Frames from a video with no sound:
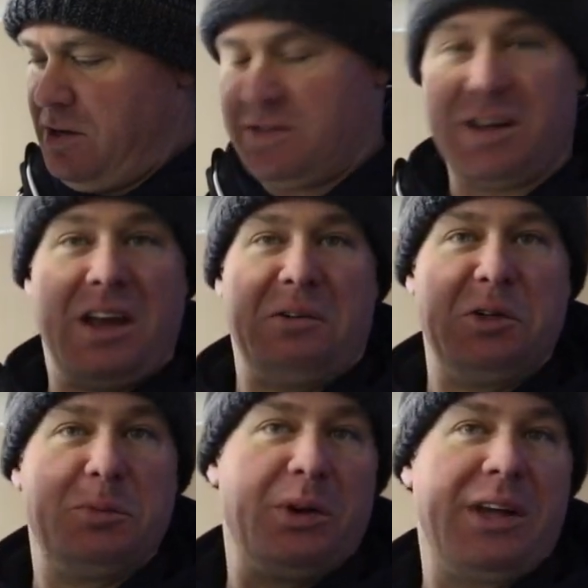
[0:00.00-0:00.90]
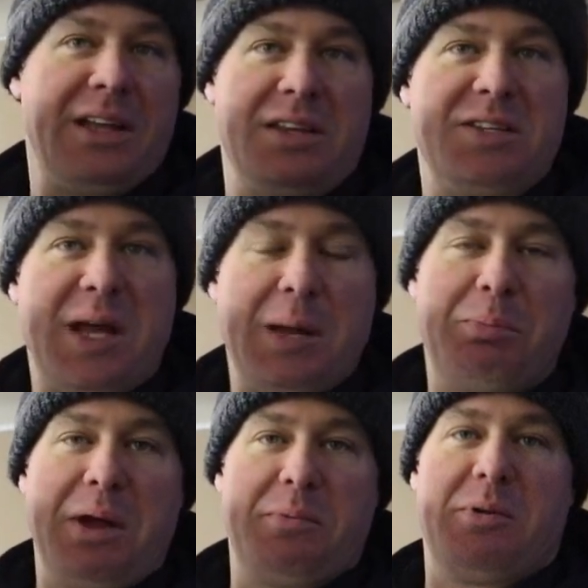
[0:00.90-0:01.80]
to kind of lubricate the
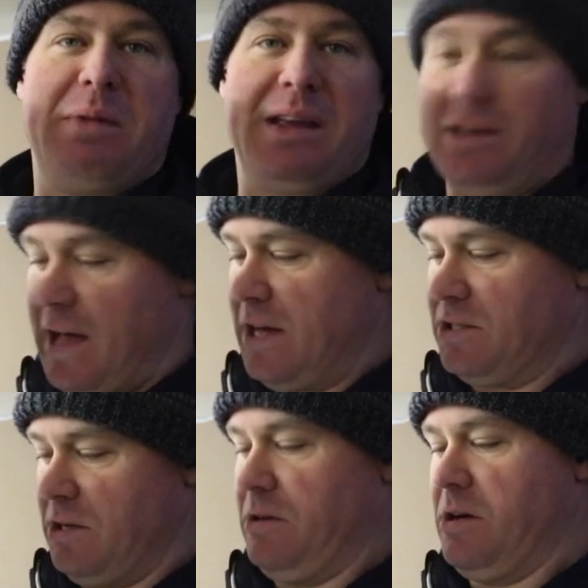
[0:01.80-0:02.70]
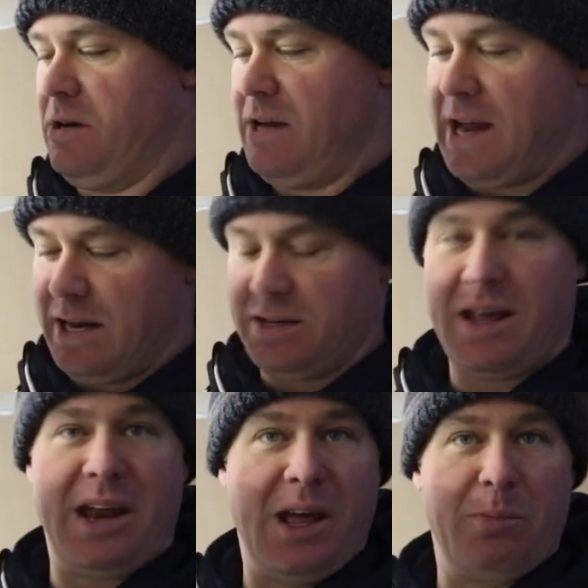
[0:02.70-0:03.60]
sandpaper and make it last longer and to
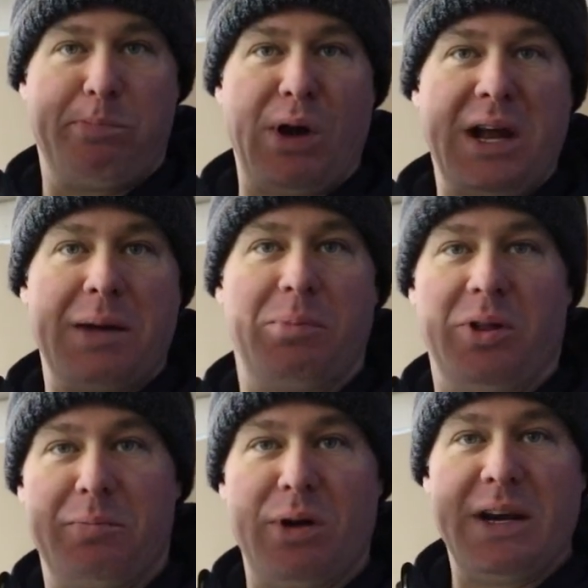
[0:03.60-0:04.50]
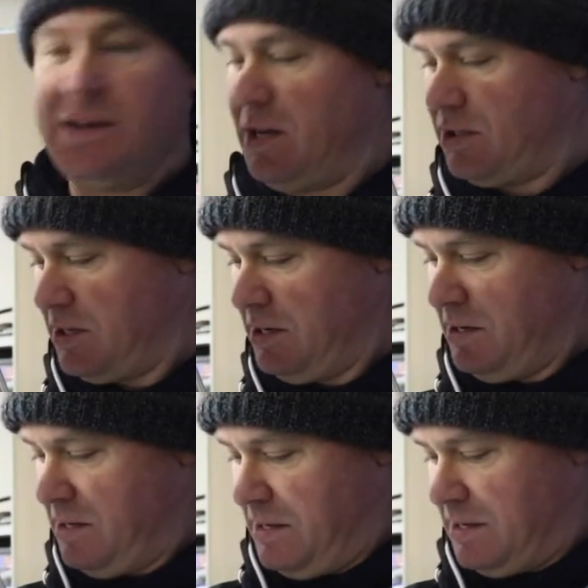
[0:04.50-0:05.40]
kind of help break up all the brake dust,
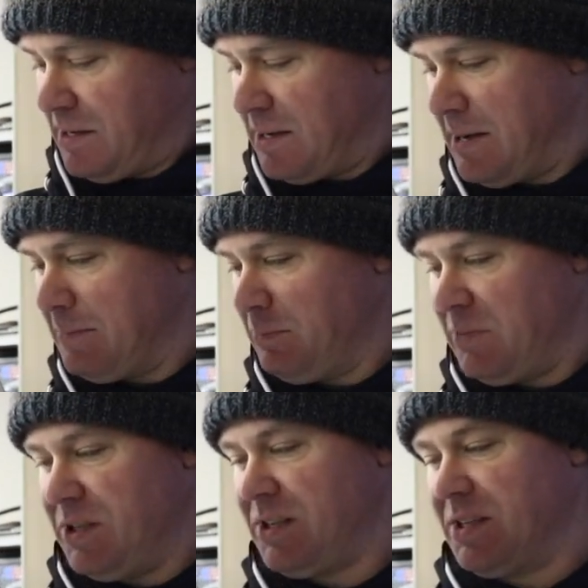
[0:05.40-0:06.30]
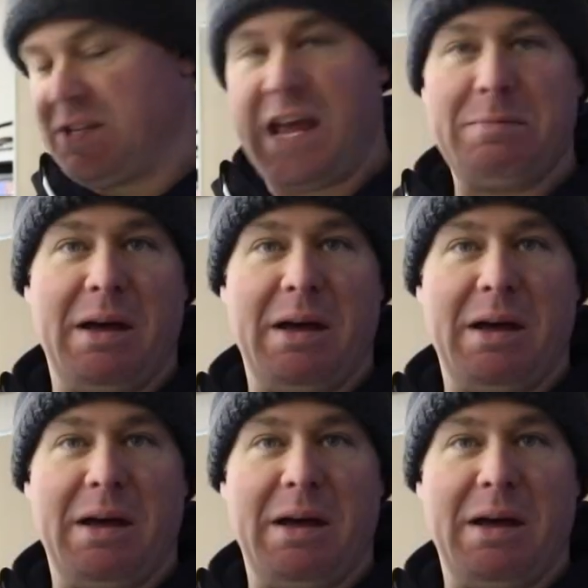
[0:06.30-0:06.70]
these things came